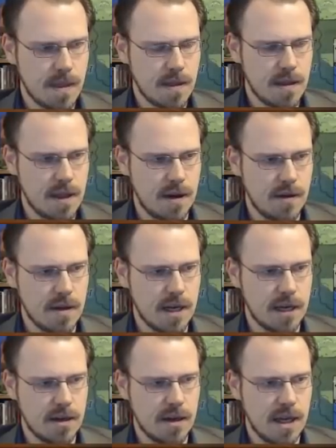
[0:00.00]
Now, I
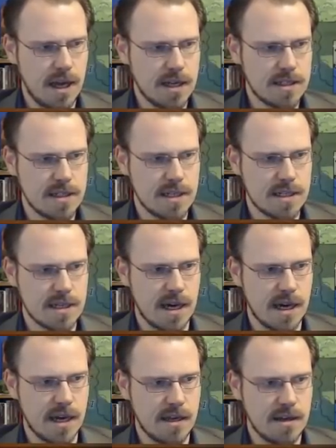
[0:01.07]
could Hex this
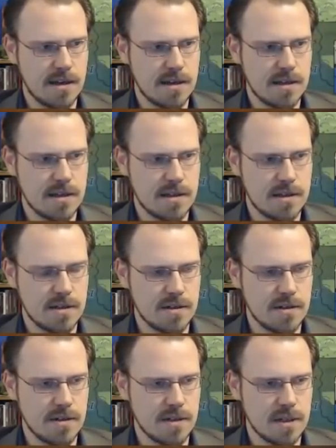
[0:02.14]
guy
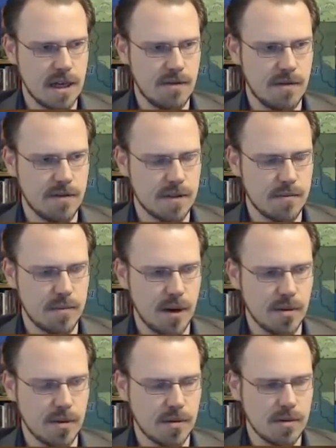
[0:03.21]
to get rid of his
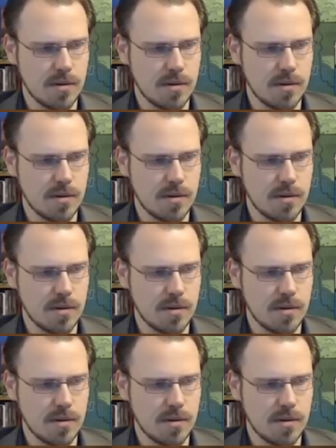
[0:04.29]
bubble.